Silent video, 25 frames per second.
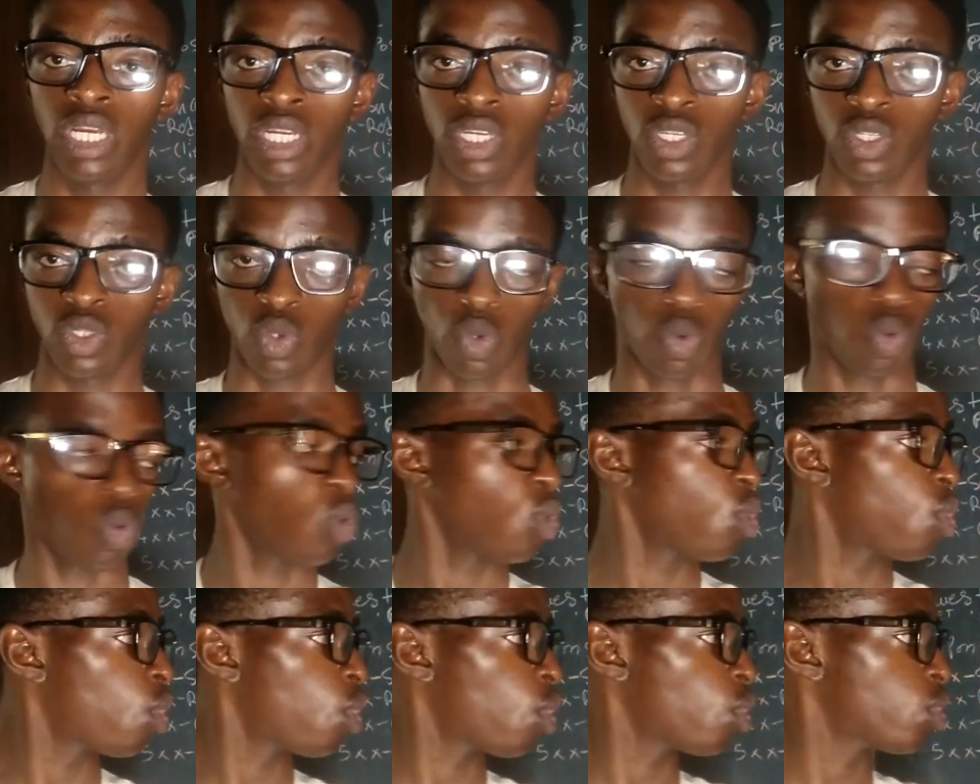So
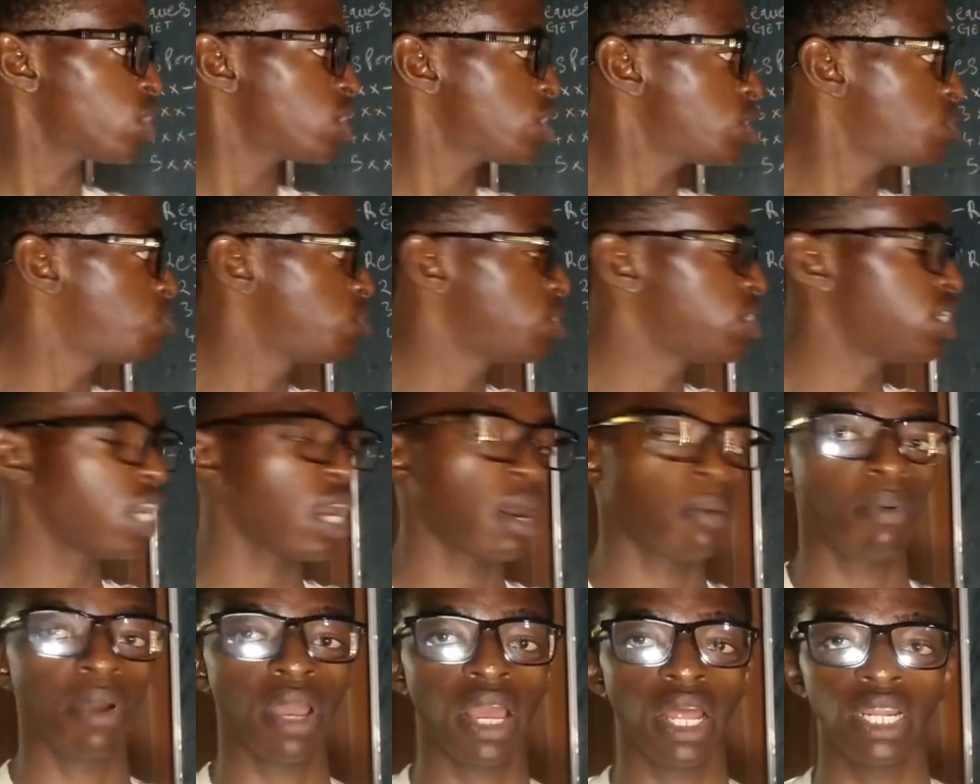all these media
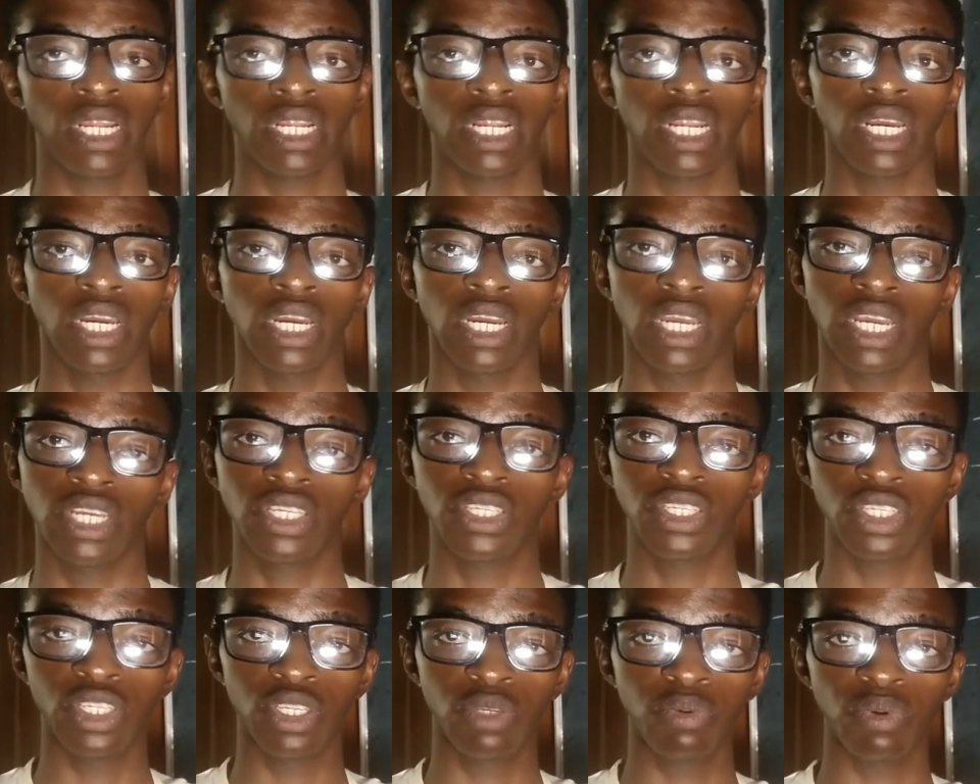files,
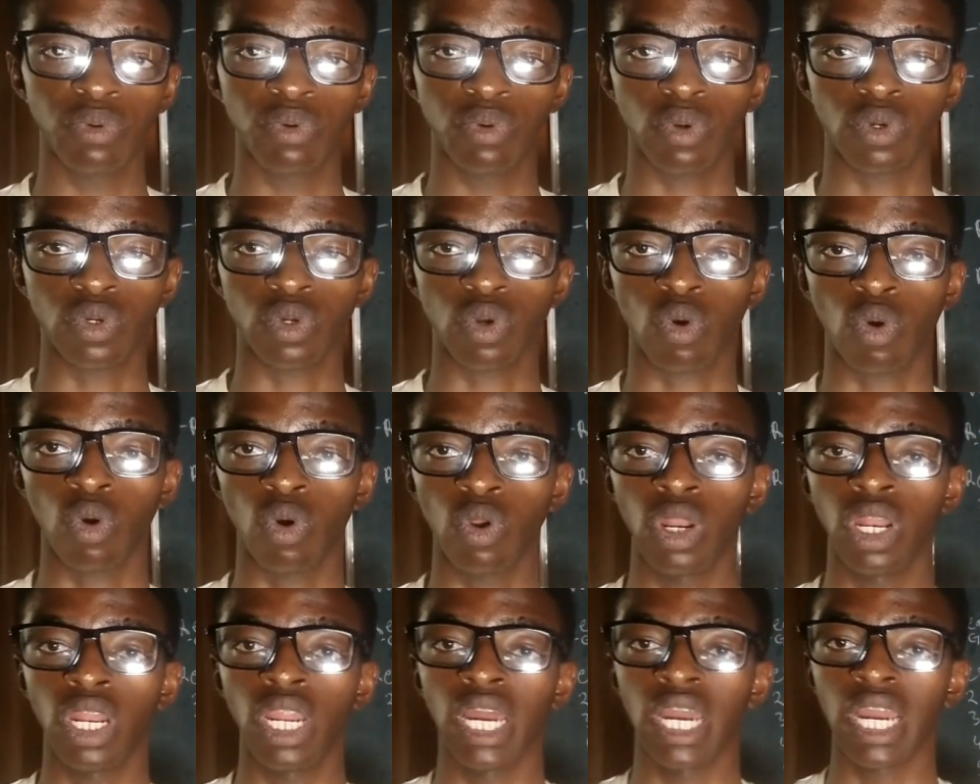HTTP
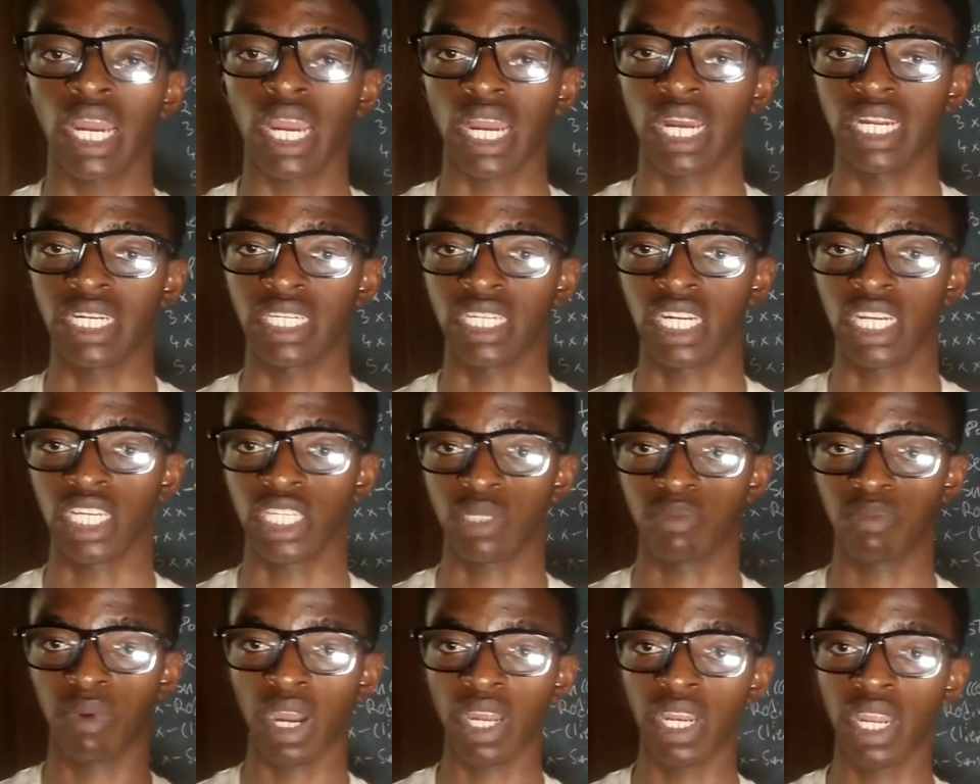protocol can
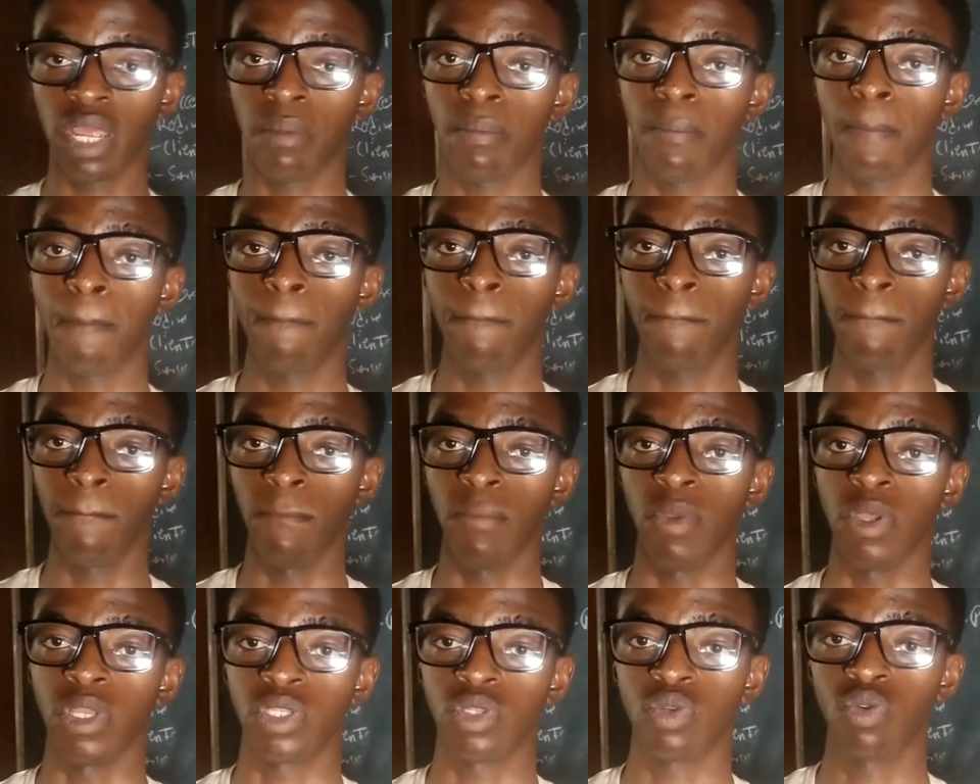transfer them
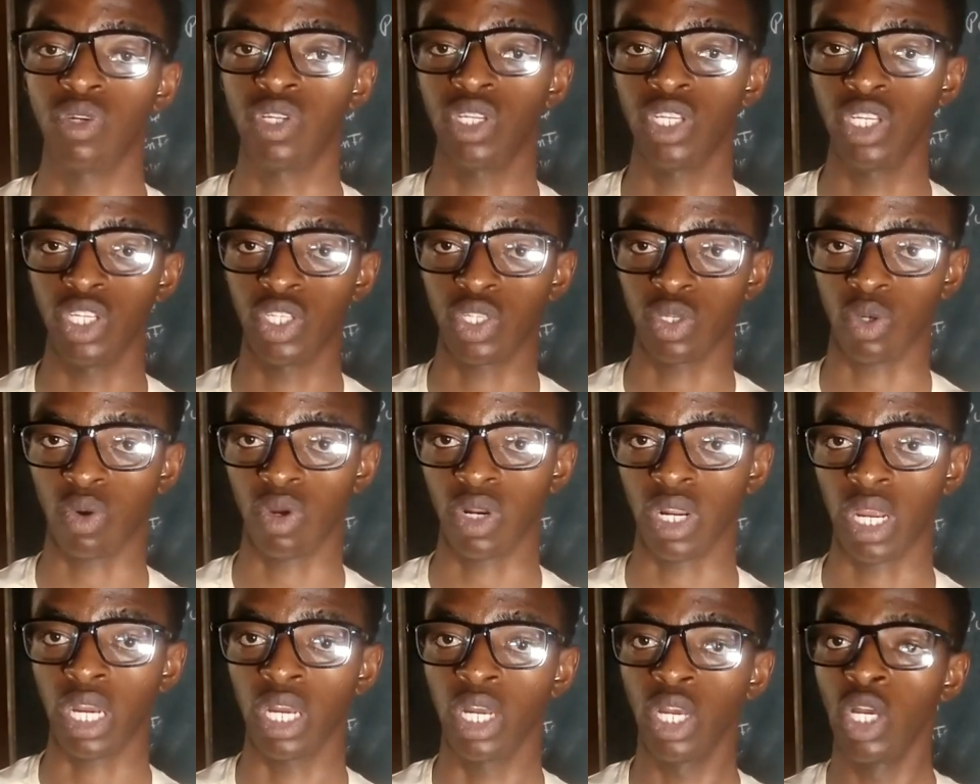between each
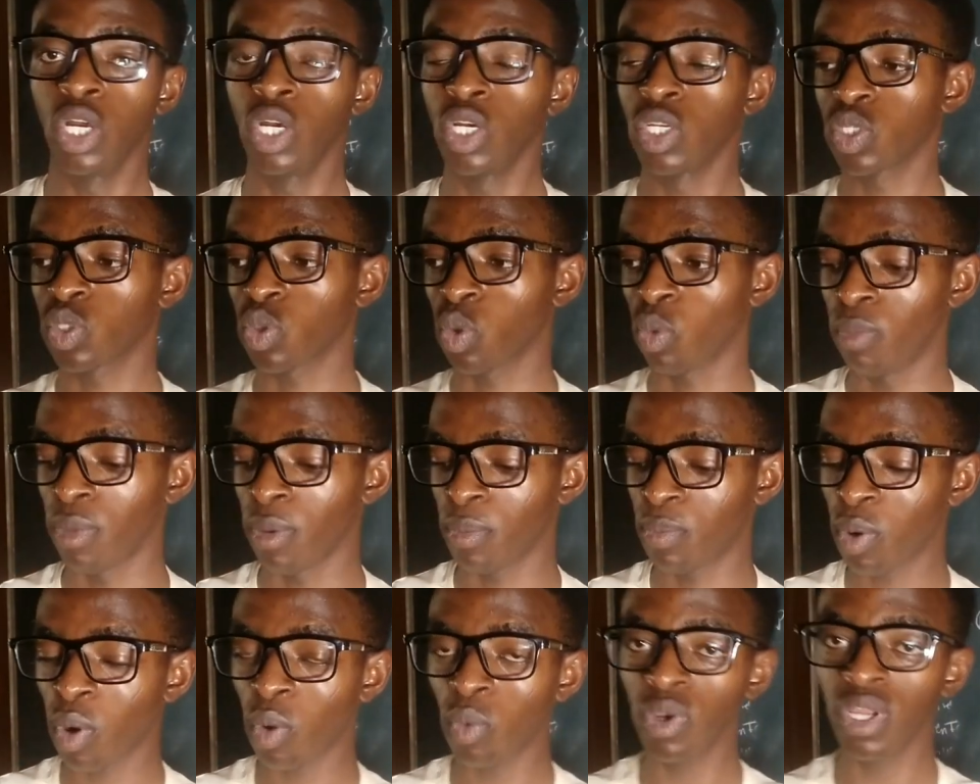other. So
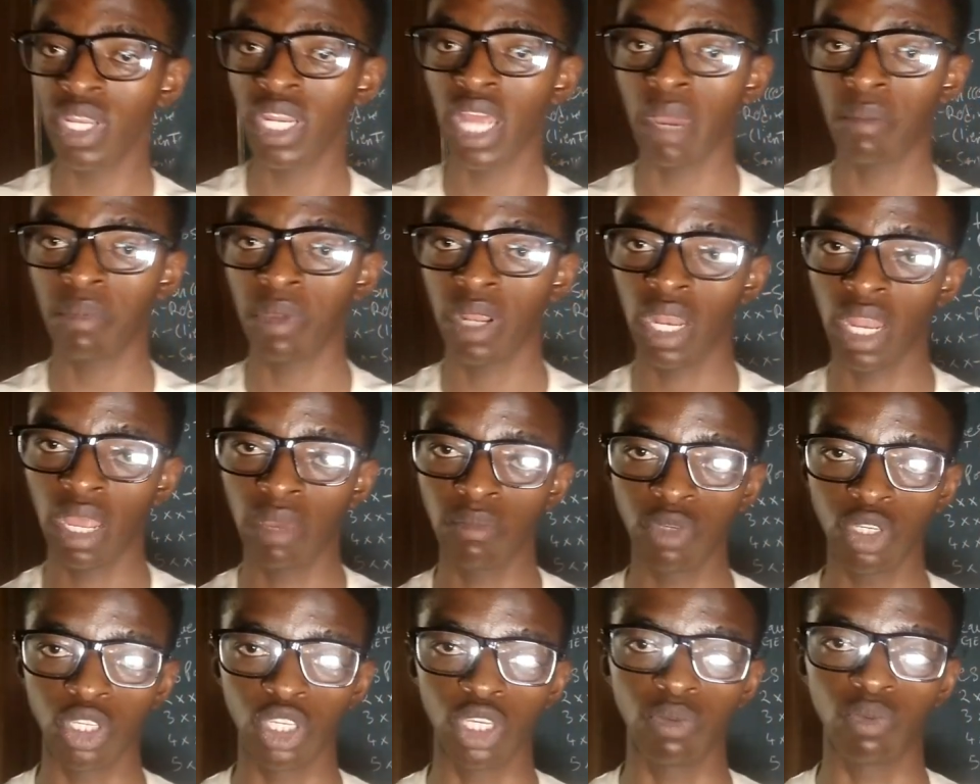before we dive in, let
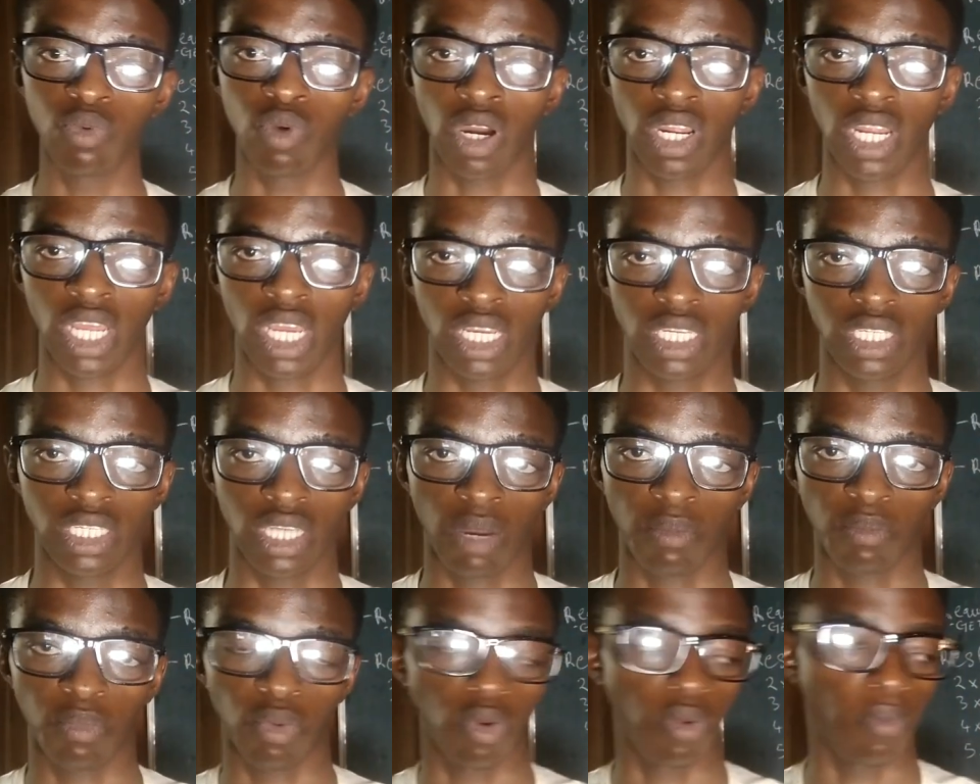me give you an
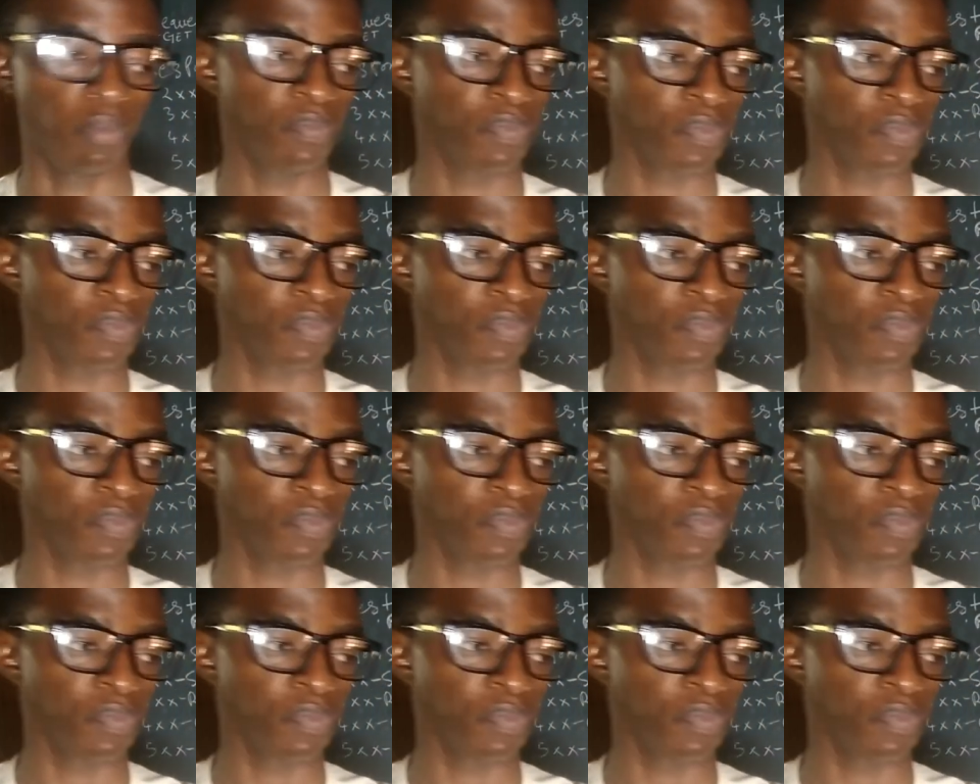example.